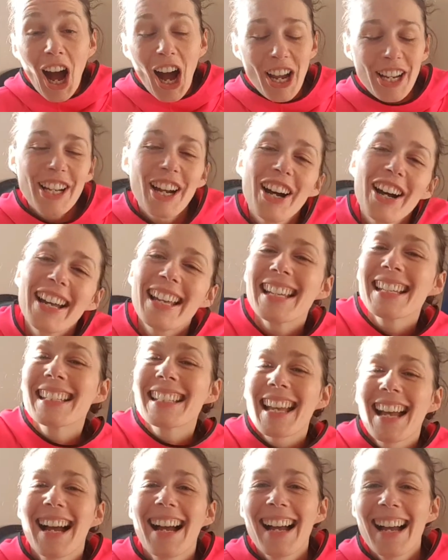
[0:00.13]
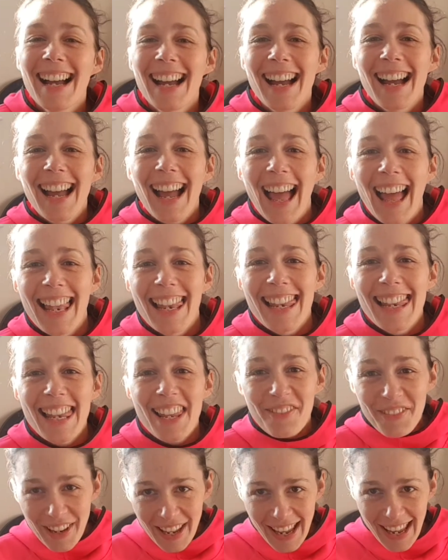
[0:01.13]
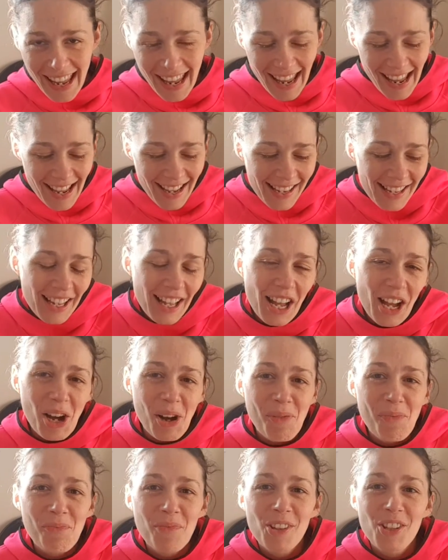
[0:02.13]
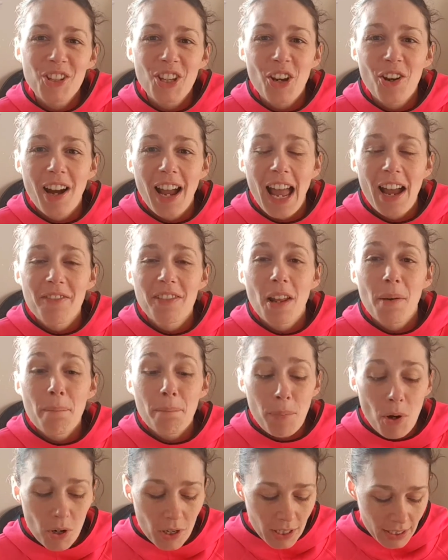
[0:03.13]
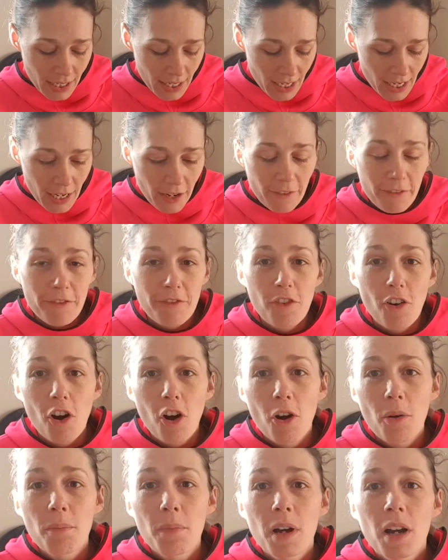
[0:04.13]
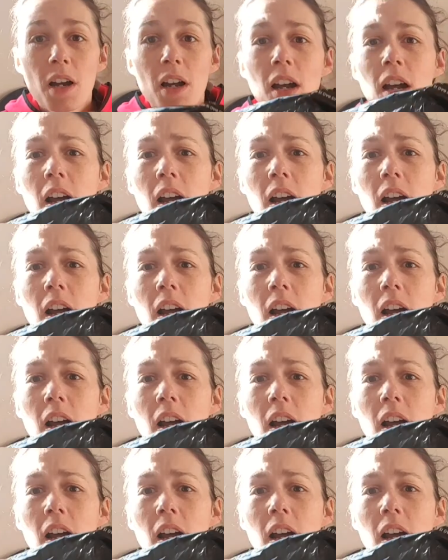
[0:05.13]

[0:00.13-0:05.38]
Hi guys, Olivia here. So I have an unboxing from